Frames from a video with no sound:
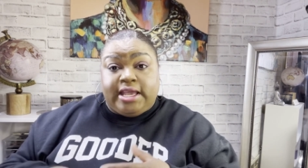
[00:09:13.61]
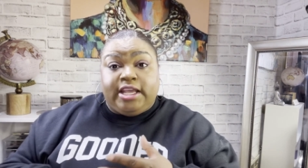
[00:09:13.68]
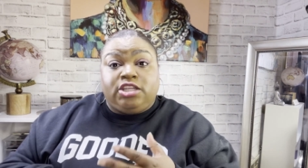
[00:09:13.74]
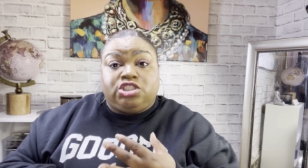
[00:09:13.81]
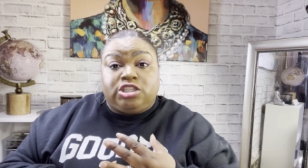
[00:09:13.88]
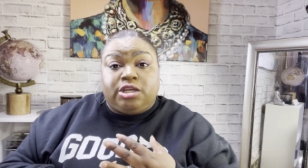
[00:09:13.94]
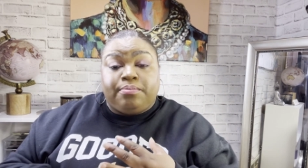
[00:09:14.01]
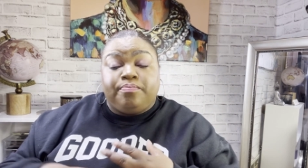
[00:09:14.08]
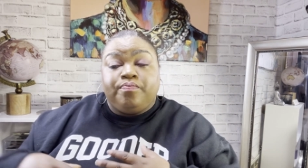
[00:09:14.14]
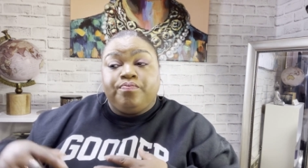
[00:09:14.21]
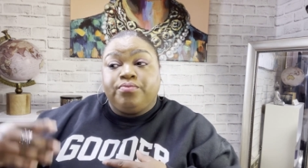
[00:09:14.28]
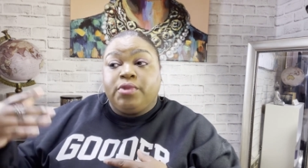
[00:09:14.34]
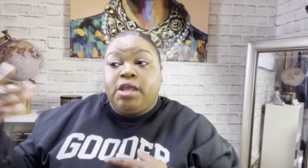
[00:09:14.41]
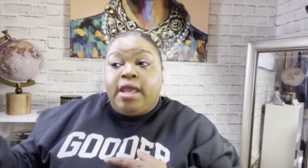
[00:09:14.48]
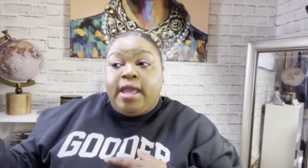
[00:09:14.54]
Egypt
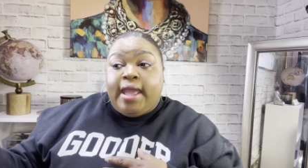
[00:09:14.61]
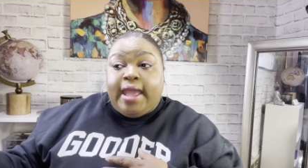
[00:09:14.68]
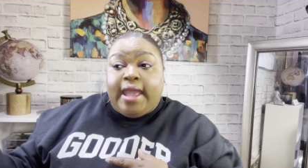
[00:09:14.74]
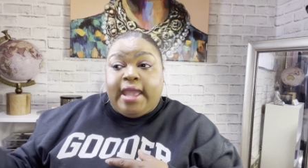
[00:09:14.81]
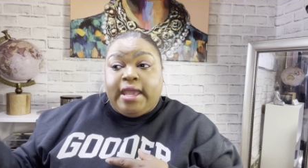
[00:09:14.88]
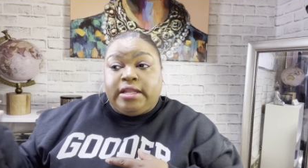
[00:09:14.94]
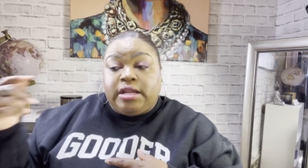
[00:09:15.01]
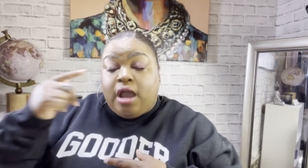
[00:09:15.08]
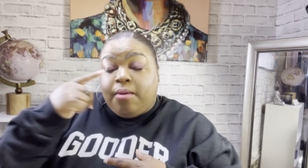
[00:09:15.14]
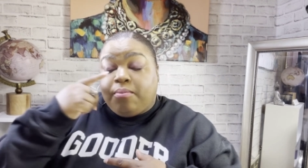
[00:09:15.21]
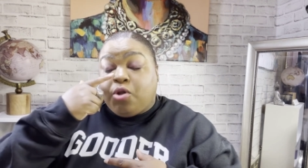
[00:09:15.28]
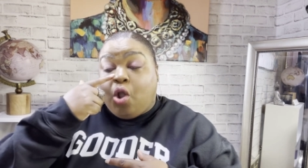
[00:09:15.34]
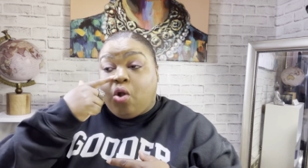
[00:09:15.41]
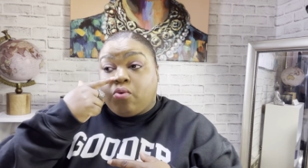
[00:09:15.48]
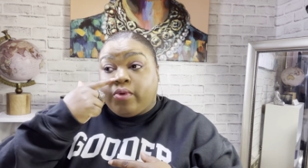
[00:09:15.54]
and um,
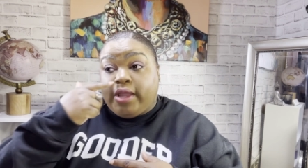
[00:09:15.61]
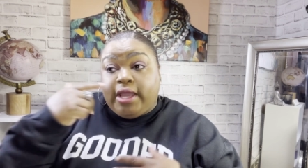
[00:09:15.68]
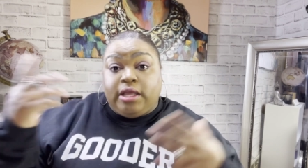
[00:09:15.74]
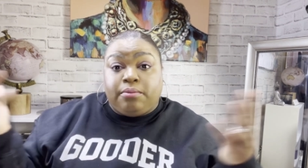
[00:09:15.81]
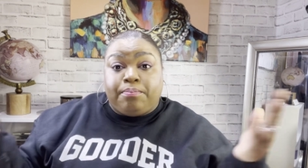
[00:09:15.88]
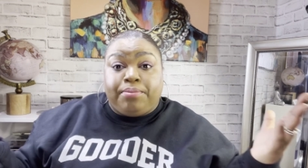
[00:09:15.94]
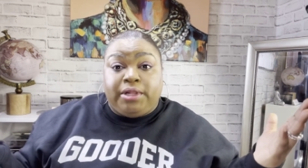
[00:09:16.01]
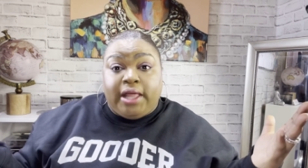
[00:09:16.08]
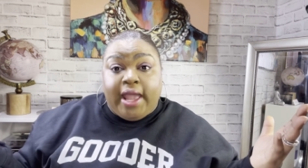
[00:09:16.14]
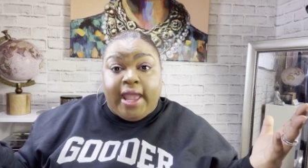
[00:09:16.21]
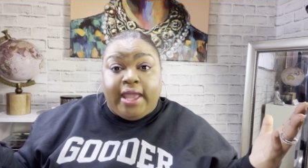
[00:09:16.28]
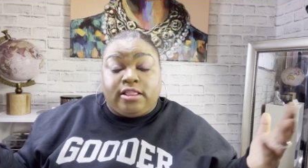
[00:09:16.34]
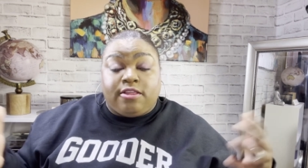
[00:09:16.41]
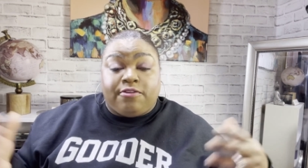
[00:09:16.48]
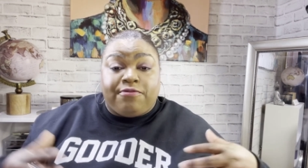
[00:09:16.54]
Korean
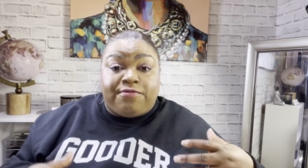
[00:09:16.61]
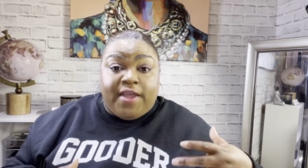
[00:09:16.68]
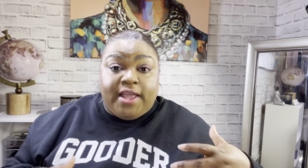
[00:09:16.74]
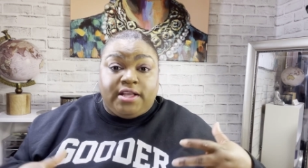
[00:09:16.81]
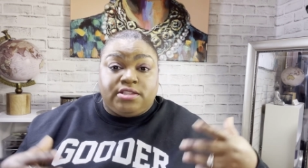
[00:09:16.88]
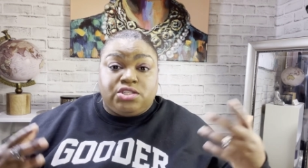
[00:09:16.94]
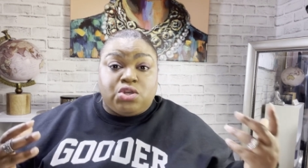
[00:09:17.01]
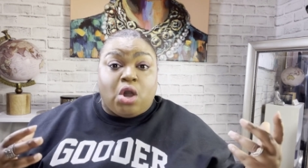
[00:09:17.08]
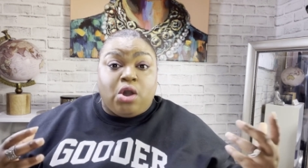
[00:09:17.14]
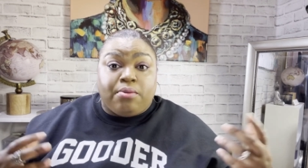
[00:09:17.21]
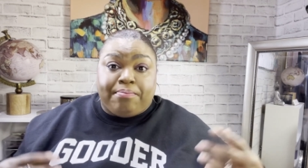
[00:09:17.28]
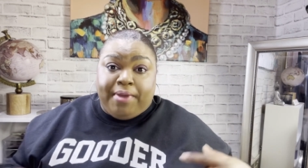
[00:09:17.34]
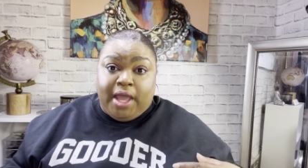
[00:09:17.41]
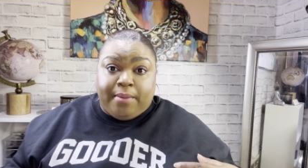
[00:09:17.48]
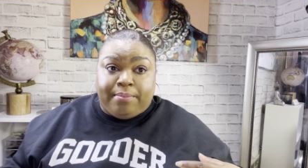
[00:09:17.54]
played the fake salt
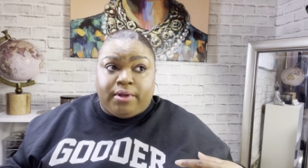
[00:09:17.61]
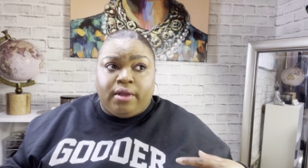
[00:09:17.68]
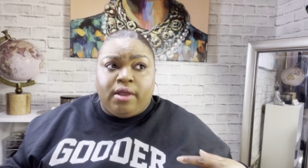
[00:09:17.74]
and pepper.